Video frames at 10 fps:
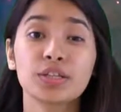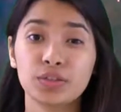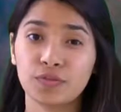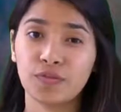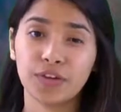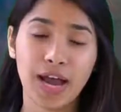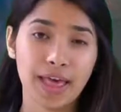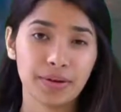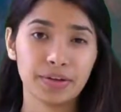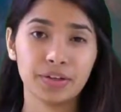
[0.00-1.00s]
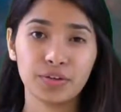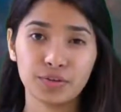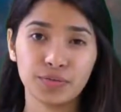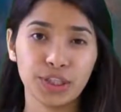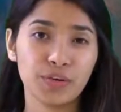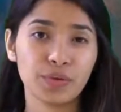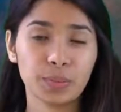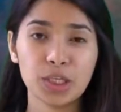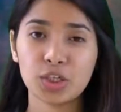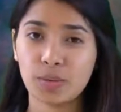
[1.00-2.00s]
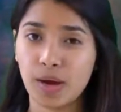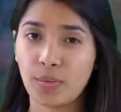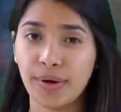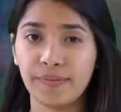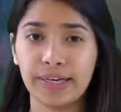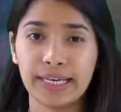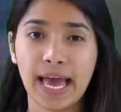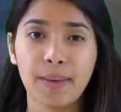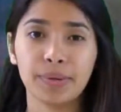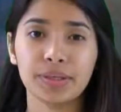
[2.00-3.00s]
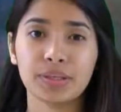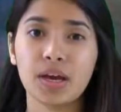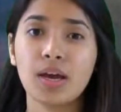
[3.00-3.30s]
to gather the useful information about what really happened.